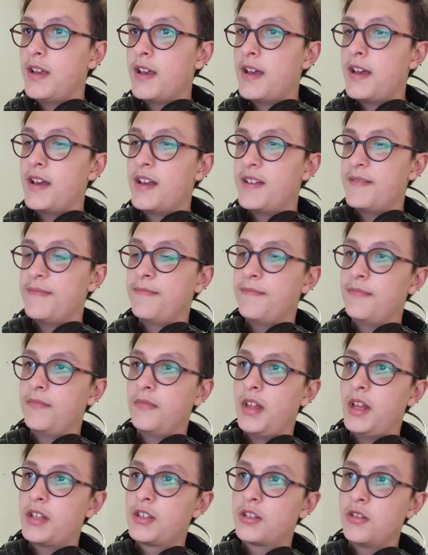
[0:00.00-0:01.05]

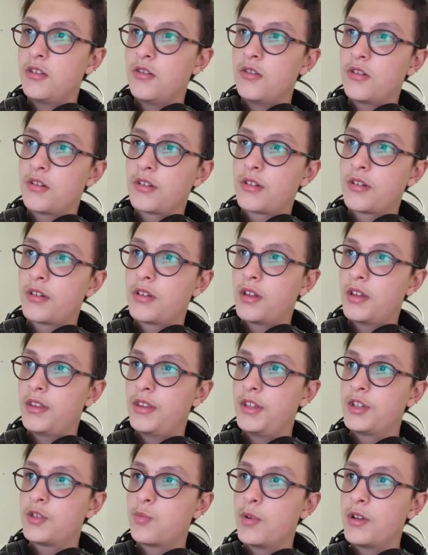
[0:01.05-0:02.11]
let's look,
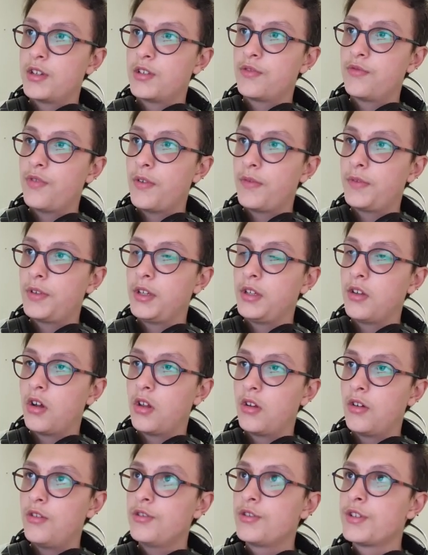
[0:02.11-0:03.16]
this one's
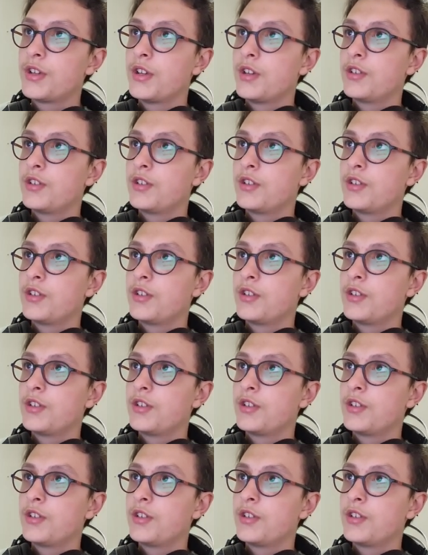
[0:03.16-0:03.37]
$50.